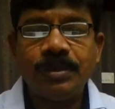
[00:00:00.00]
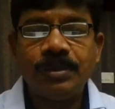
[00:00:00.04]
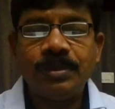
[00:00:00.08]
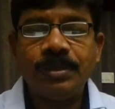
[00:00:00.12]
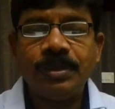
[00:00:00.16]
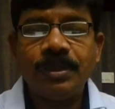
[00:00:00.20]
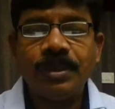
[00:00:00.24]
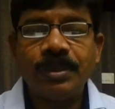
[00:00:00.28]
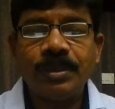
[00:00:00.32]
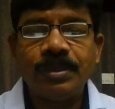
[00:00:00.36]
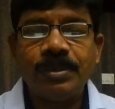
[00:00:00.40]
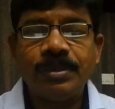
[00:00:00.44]

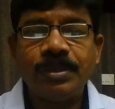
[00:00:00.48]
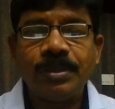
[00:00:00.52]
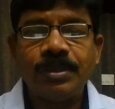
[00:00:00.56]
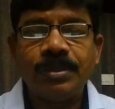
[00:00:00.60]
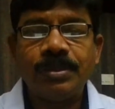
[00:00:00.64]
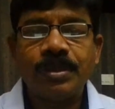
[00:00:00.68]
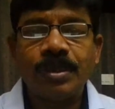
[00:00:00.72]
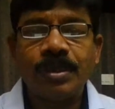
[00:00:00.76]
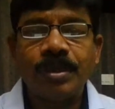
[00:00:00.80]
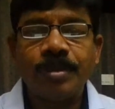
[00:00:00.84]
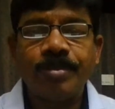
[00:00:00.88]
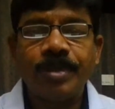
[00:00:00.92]
GST
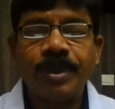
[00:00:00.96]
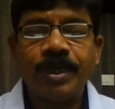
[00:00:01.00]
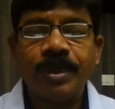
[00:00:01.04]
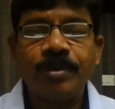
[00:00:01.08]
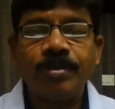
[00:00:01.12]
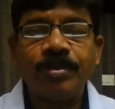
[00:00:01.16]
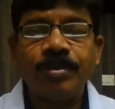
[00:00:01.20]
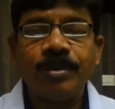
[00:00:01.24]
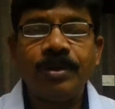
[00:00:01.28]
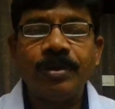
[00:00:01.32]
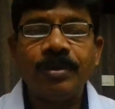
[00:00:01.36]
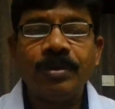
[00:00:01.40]
is
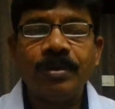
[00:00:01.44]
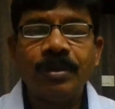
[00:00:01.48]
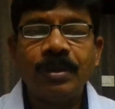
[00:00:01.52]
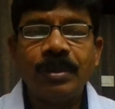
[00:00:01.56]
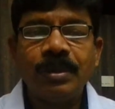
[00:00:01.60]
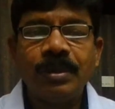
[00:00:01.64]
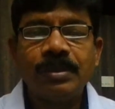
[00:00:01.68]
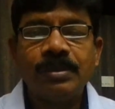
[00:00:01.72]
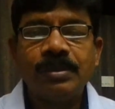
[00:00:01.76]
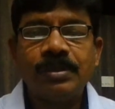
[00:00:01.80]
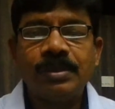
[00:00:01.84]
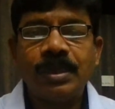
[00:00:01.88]
applicable.
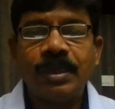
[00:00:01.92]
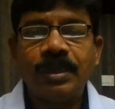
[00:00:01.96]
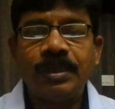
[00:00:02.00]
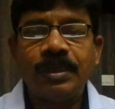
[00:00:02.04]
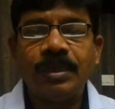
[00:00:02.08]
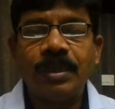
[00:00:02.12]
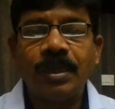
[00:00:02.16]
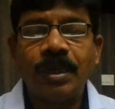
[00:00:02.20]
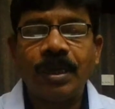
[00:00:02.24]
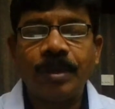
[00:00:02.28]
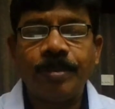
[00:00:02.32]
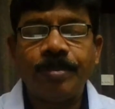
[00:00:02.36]
Set
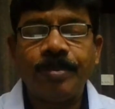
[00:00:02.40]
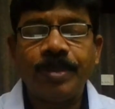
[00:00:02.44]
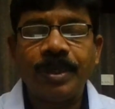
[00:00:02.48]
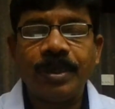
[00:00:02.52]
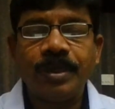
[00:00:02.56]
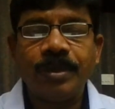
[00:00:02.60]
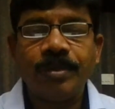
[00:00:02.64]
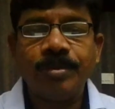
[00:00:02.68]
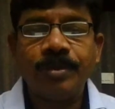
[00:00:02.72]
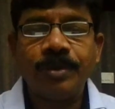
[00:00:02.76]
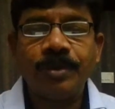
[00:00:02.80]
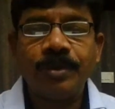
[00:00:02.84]
the
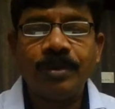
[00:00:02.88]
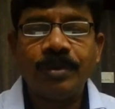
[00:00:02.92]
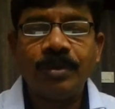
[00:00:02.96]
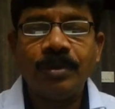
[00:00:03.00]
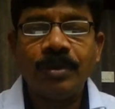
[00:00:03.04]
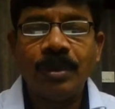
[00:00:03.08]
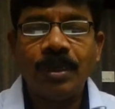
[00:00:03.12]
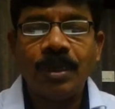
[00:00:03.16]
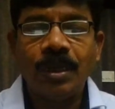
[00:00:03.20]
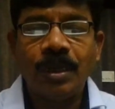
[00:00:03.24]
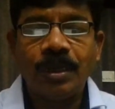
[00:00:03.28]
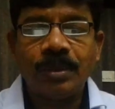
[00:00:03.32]
applicable.
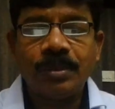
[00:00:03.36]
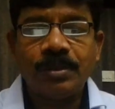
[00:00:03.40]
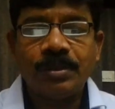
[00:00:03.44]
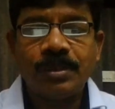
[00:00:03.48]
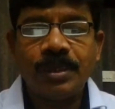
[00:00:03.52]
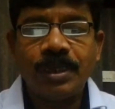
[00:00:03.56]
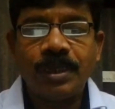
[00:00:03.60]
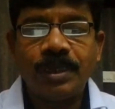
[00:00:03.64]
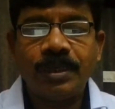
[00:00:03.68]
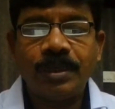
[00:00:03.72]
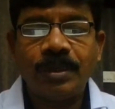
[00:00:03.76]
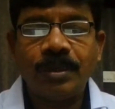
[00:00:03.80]

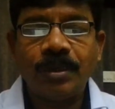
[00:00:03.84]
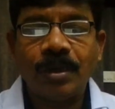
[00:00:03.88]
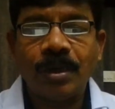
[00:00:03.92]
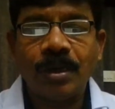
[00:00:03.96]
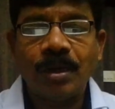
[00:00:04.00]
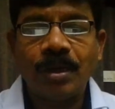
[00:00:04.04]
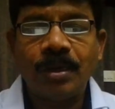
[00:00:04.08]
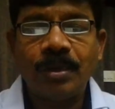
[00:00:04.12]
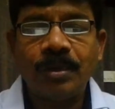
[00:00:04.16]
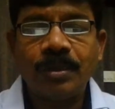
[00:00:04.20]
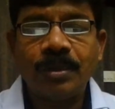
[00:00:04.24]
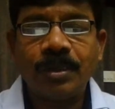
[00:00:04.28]
Set
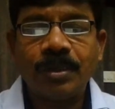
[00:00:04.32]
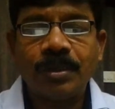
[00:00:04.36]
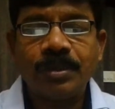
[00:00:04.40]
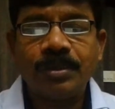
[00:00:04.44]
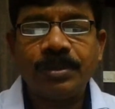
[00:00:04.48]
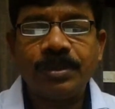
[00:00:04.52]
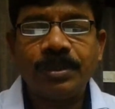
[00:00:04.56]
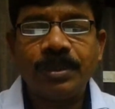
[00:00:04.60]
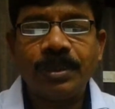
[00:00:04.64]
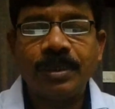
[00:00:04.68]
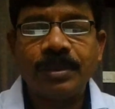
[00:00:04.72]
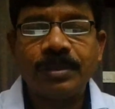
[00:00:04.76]
alter
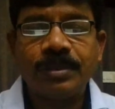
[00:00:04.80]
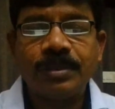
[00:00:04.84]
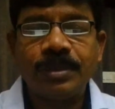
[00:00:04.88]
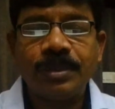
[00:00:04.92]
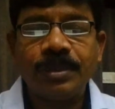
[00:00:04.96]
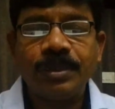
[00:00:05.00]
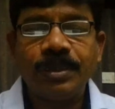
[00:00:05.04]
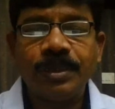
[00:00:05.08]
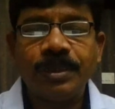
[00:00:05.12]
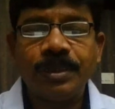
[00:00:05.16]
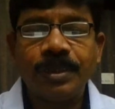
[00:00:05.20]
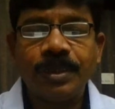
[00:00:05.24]
GST
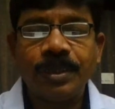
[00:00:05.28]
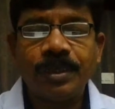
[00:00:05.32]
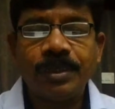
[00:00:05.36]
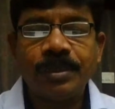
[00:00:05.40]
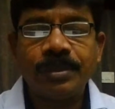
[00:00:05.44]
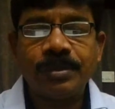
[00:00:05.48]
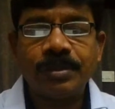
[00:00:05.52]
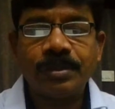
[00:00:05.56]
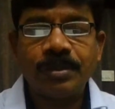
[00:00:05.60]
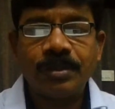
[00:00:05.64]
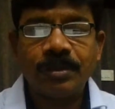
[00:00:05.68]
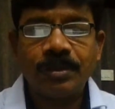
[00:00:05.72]

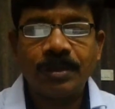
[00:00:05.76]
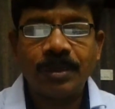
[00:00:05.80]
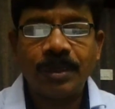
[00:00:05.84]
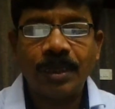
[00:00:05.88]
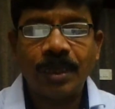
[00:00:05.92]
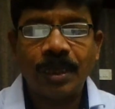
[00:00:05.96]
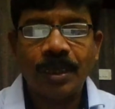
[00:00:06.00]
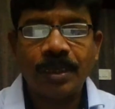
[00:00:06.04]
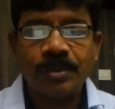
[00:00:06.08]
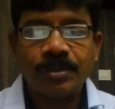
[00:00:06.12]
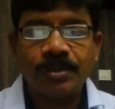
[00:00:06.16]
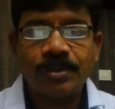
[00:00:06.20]
details
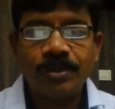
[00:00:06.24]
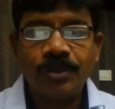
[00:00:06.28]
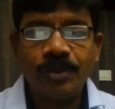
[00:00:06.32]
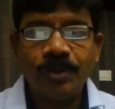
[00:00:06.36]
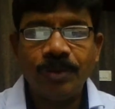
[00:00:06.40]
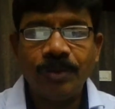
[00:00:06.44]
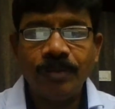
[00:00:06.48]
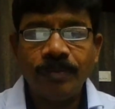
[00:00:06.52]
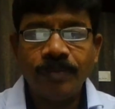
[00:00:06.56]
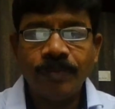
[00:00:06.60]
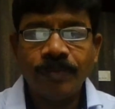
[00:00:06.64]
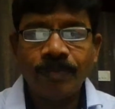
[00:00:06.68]
that has
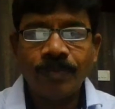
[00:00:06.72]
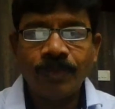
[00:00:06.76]
no.